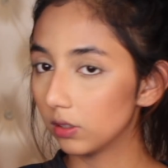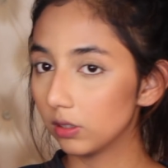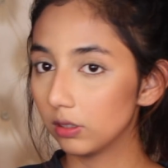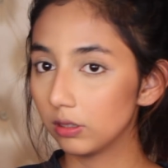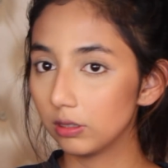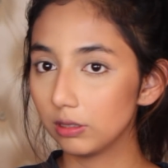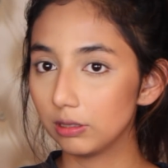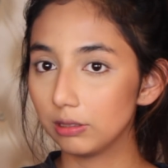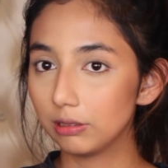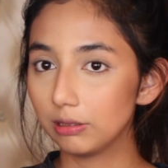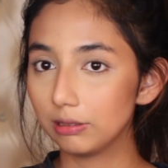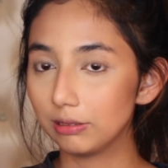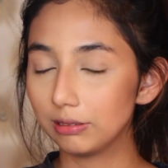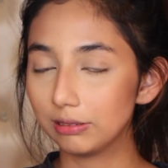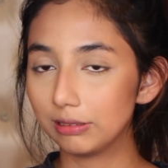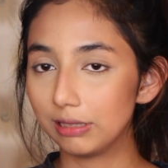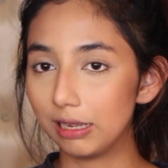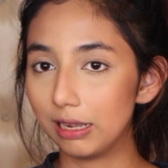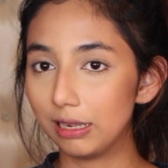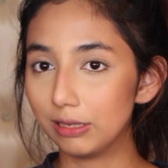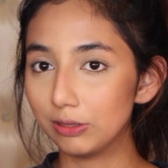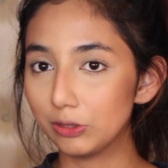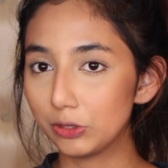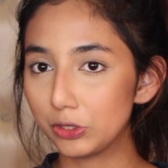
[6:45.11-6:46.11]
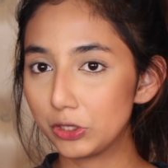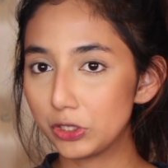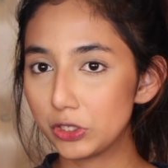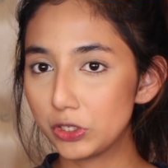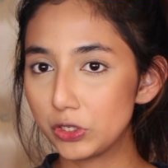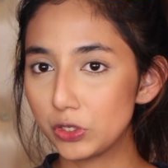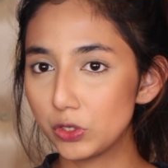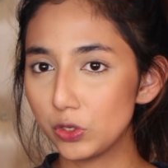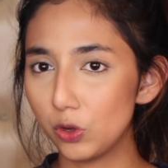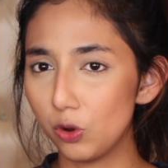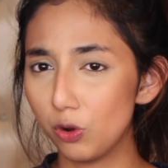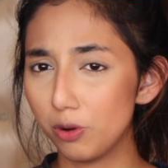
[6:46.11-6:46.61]
Oh, that looks
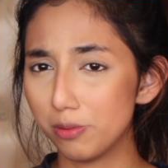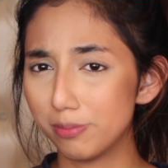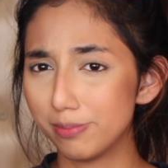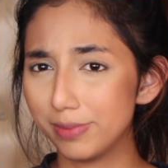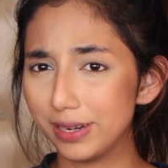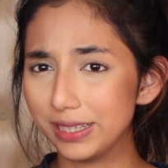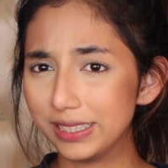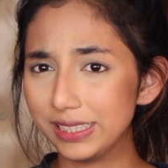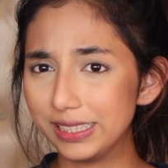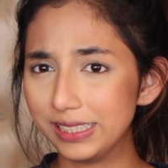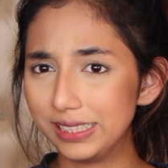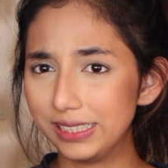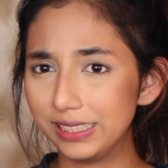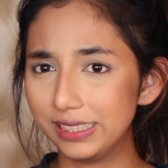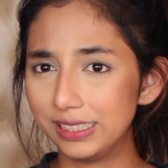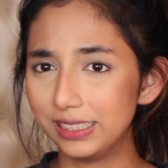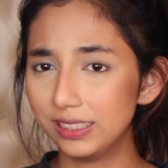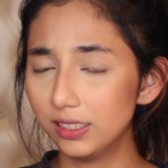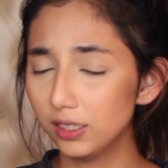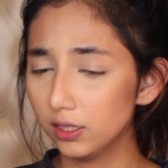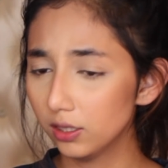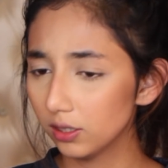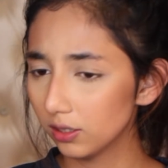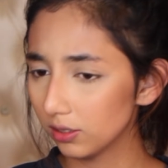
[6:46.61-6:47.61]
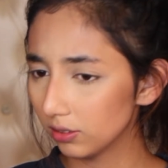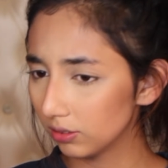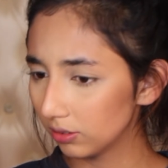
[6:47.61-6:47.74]
so muddy.